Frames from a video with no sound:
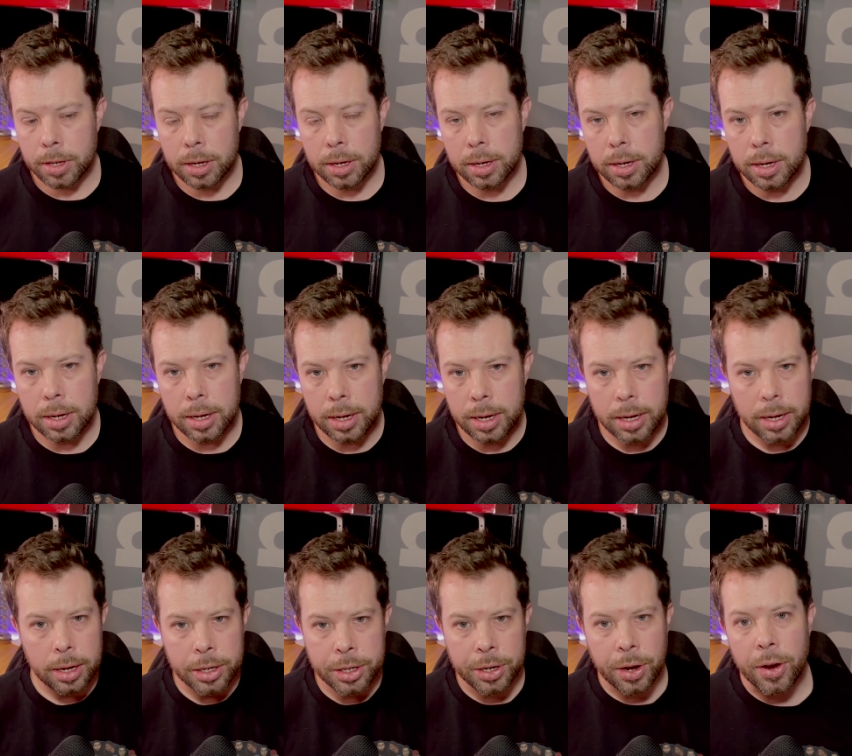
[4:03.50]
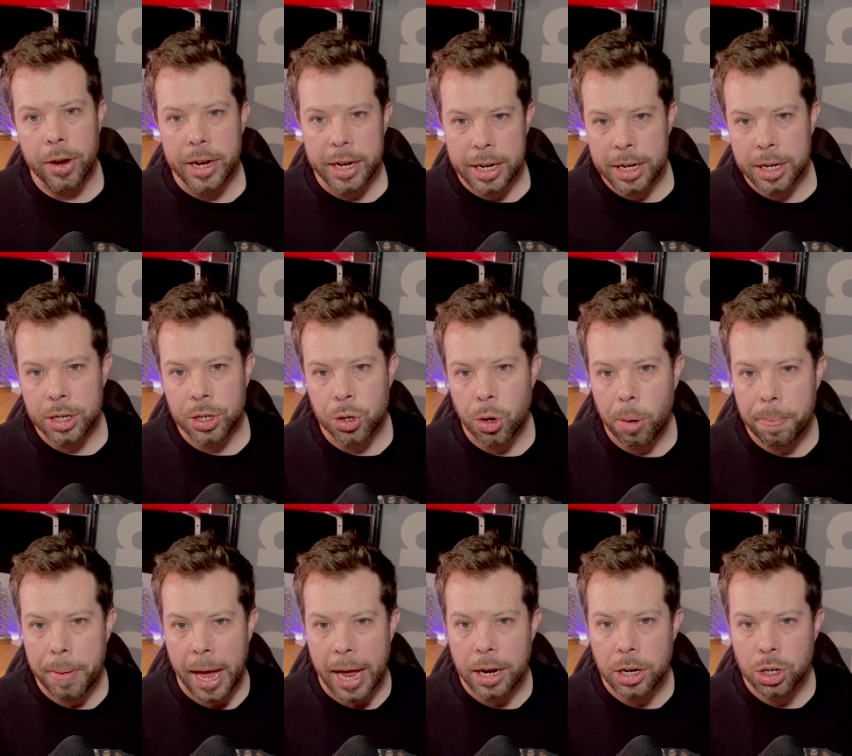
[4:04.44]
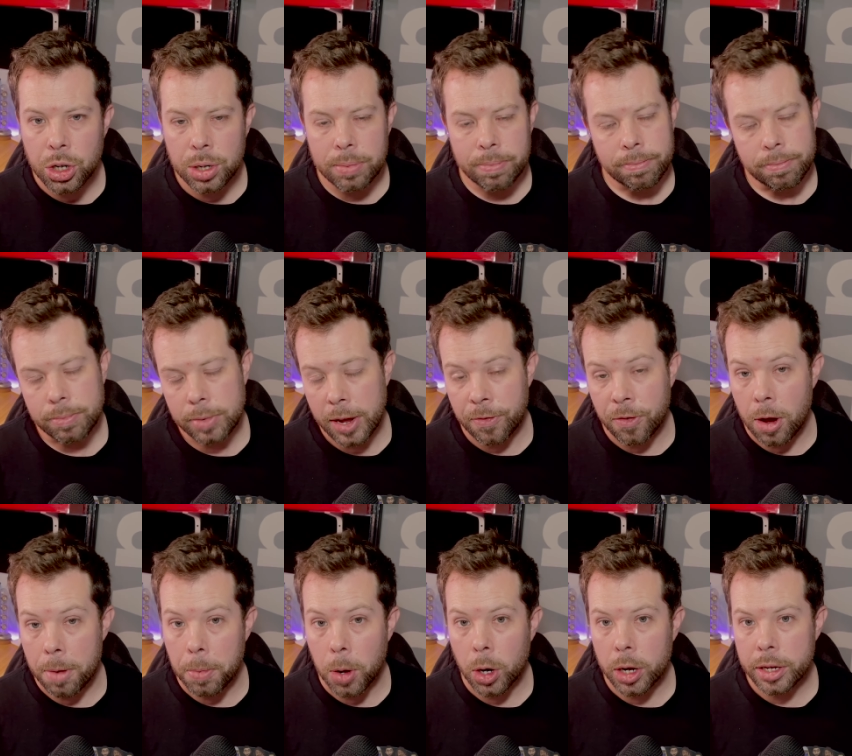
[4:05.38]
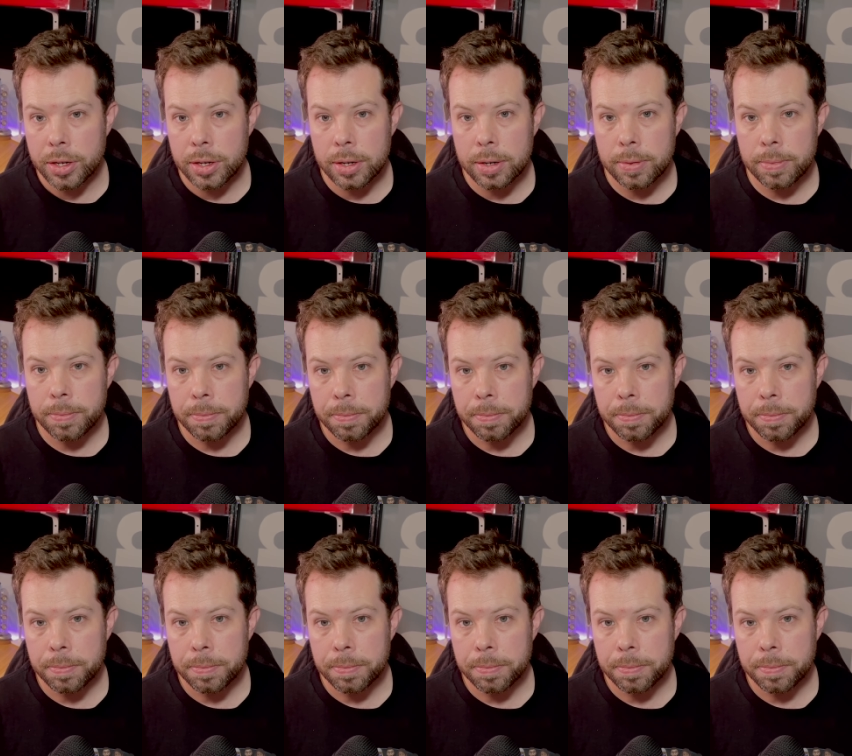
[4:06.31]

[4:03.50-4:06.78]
uh, a tidier top edge, if I'm honest.